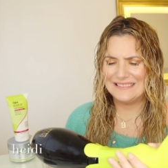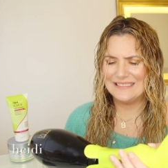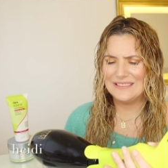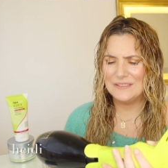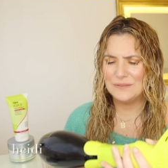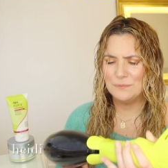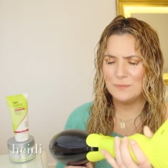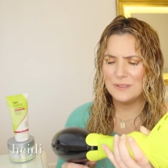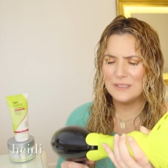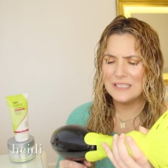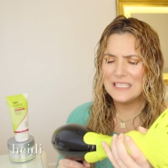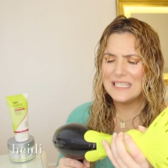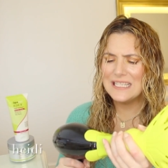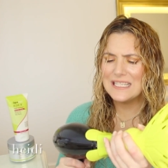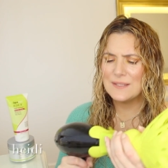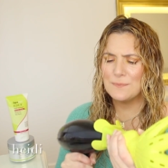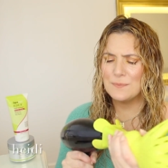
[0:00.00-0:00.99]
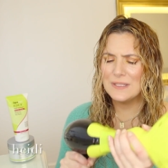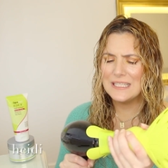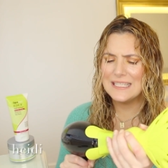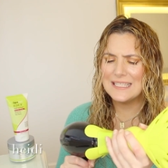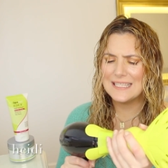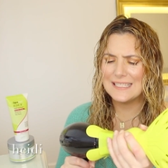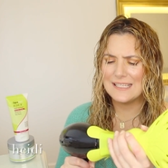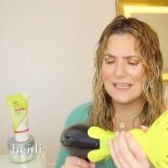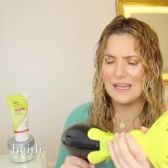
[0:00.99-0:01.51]
Oh, please,
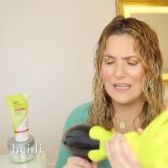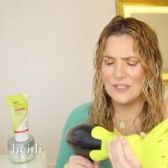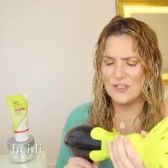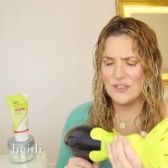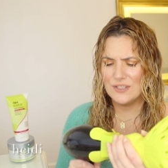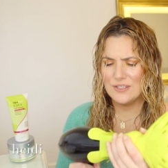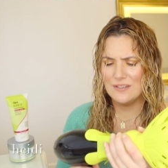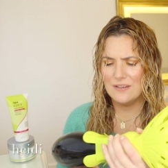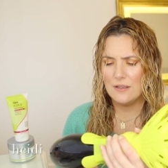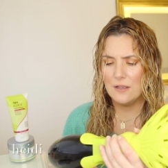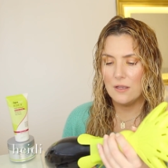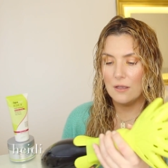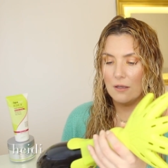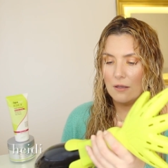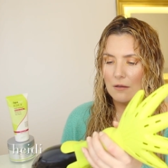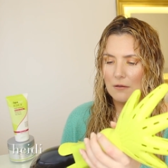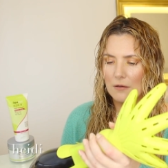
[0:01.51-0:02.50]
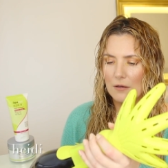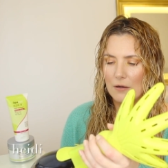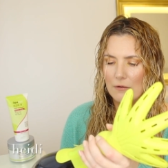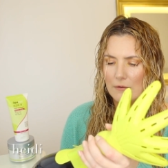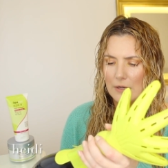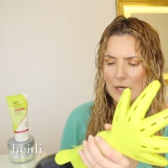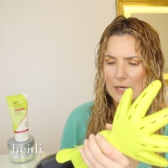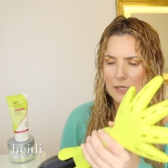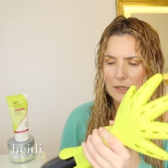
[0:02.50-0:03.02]
please attach.
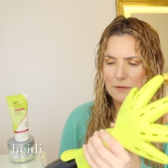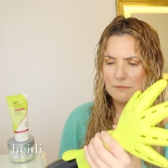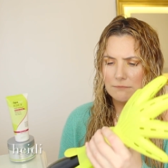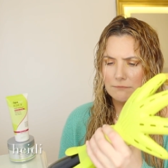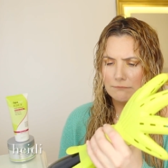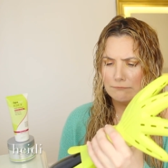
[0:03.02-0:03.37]
All right.